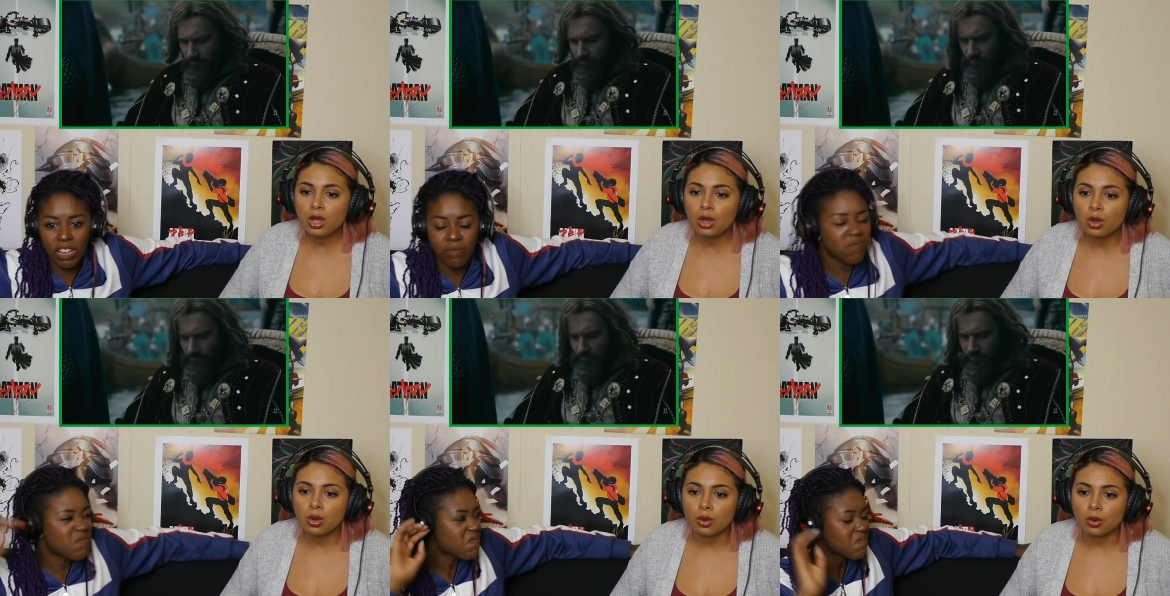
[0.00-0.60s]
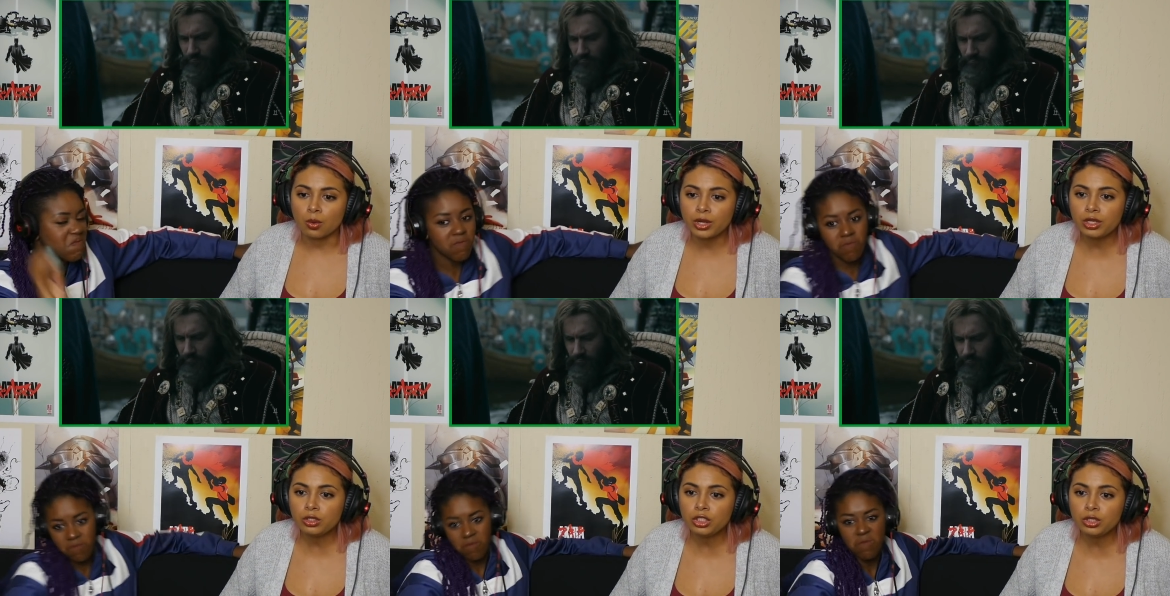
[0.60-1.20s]
Speaker 1: Rollo! What
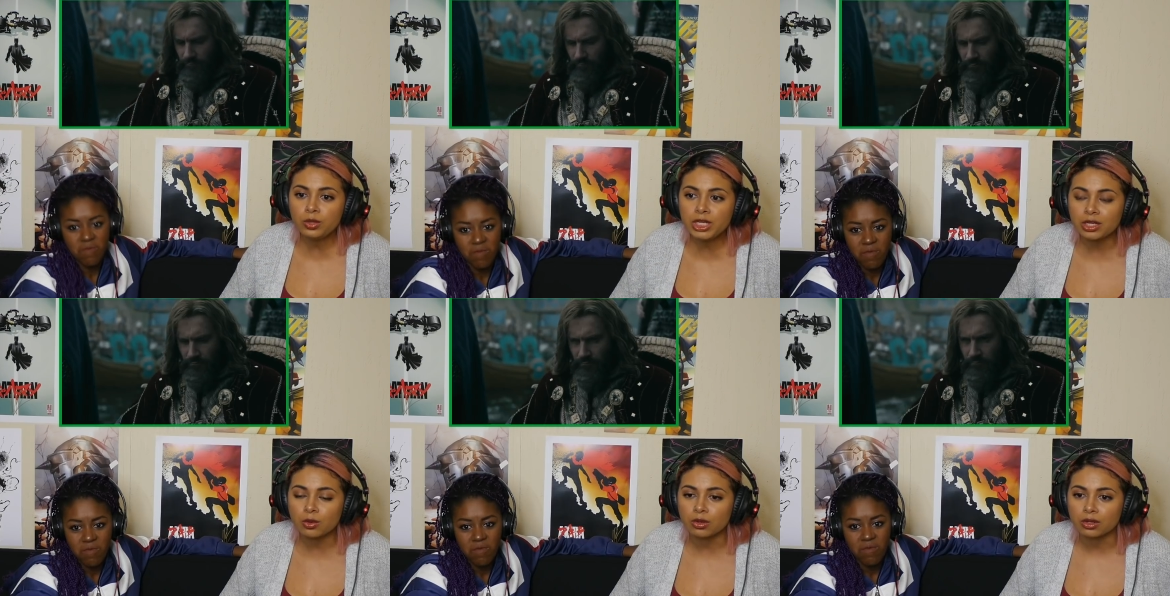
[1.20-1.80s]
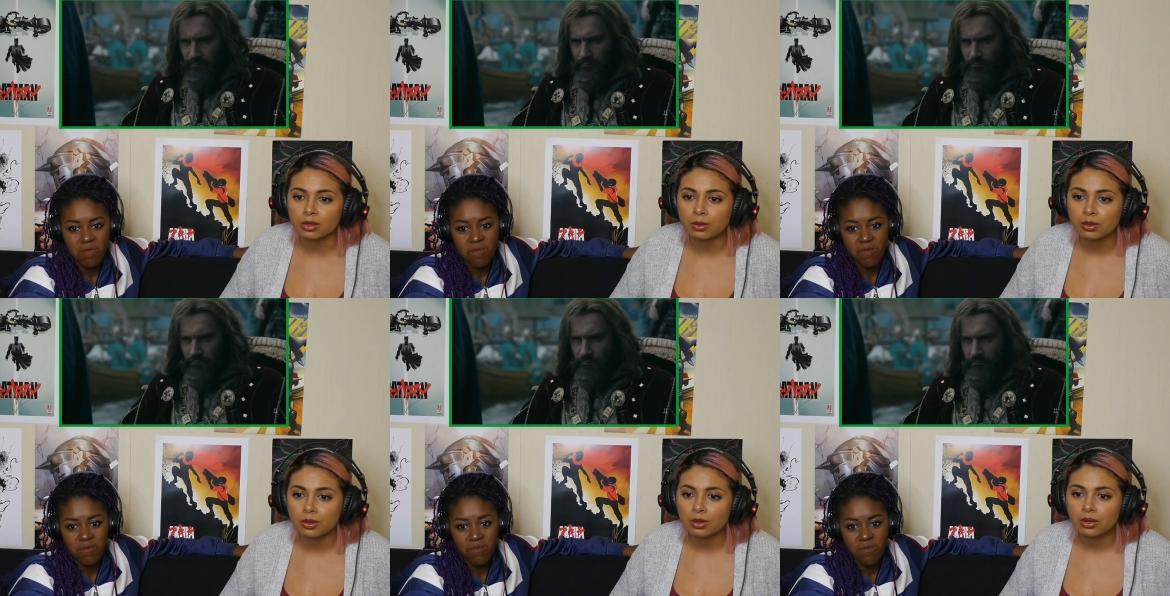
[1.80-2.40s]
are you doing?
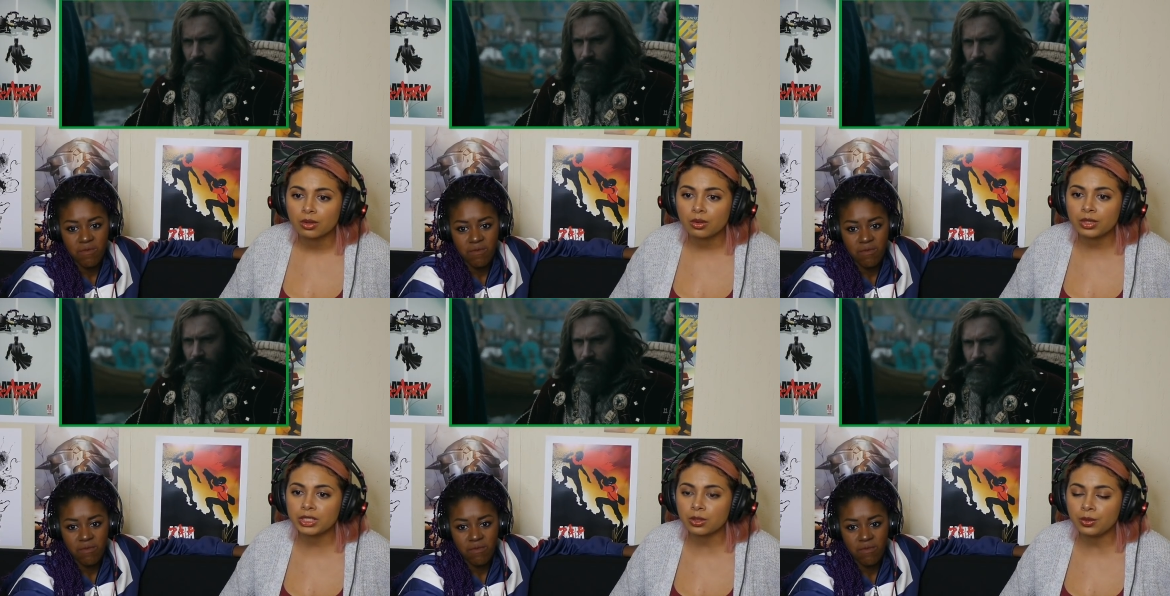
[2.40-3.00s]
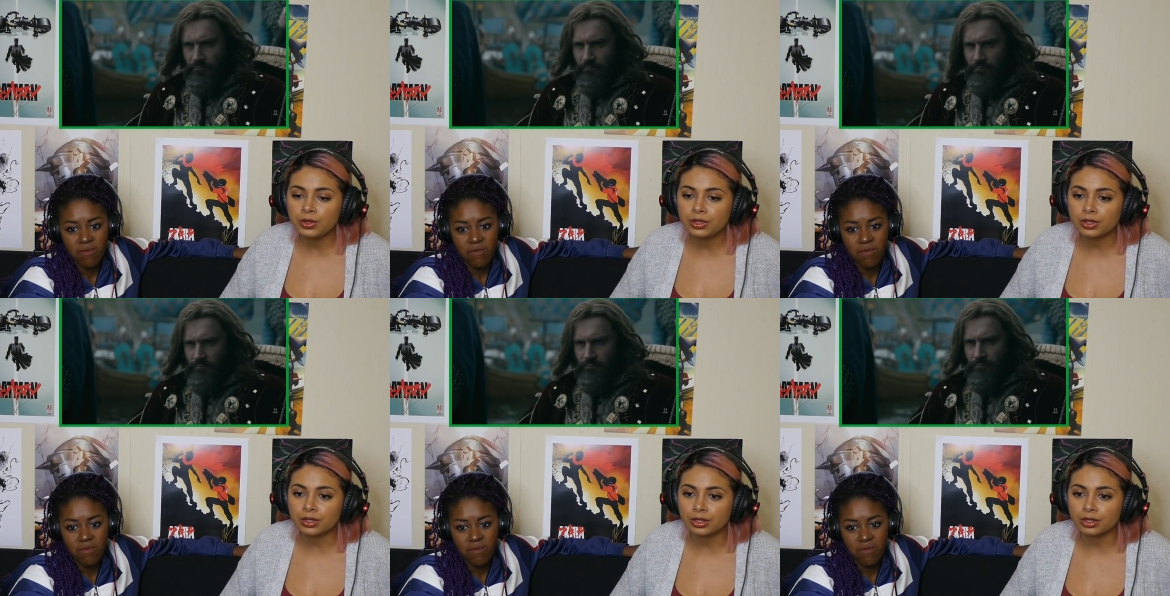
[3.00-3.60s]
Oh, he's
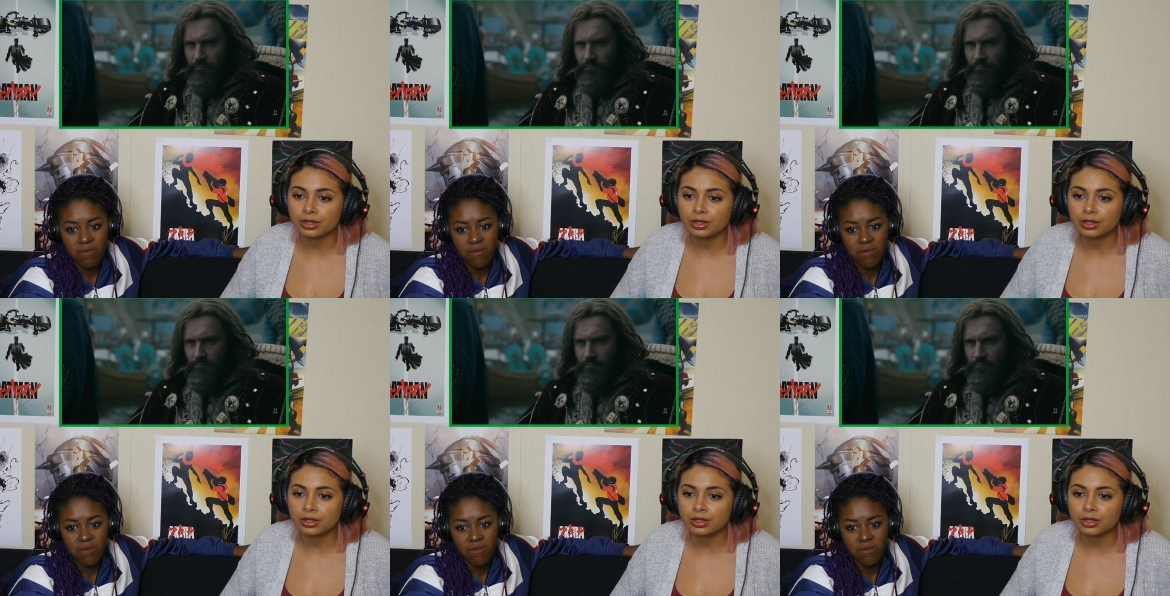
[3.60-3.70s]
older.